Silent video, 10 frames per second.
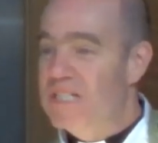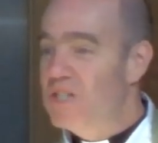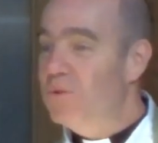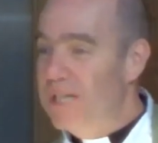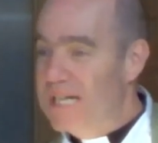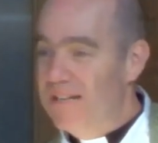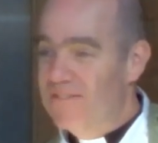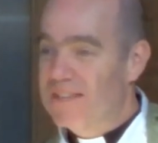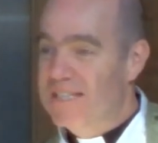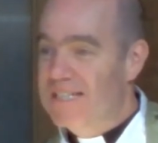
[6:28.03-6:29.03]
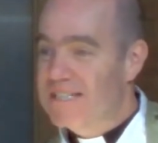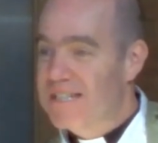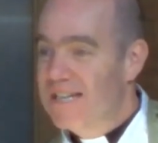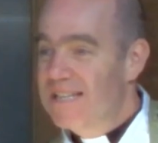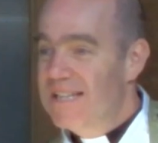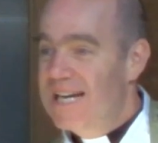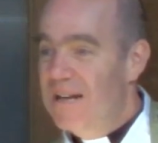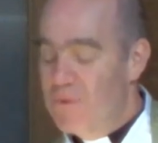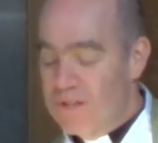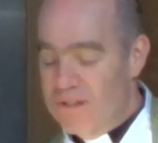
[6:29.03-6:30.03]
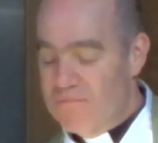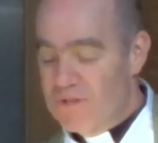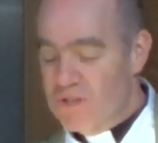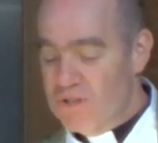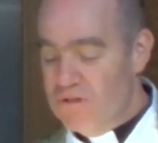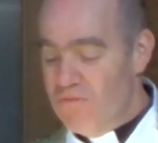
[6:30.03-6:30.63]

doing any of the things that he wanted them to do.